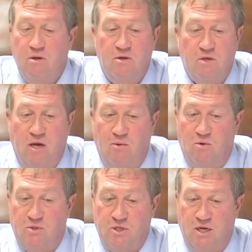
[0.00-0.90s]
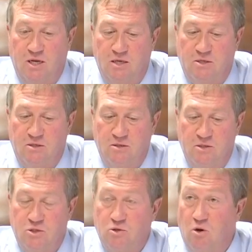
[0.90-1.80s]
you know, I won't say it's
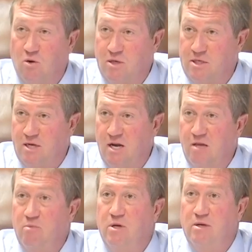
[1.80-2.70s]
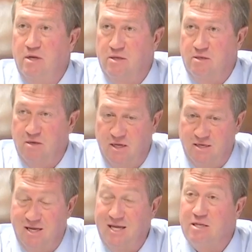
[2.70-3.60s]
strong and steady, but as
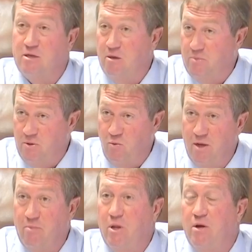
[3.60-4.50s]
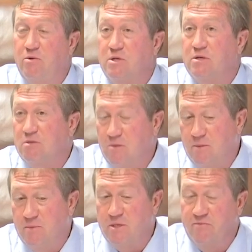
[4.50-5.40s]
as it heats up and the wind blows, it's
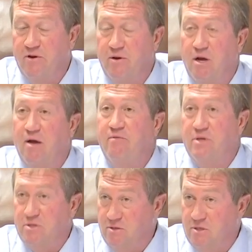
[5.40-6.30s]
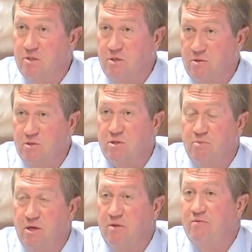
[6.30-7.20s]
it's very obvious that there's a
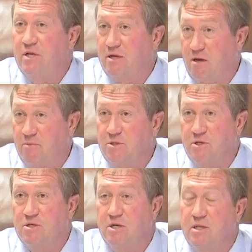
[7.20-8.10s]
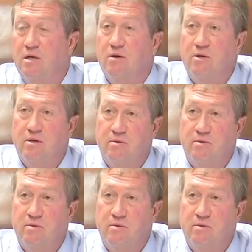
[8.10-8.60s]
smell of decomposition in the area.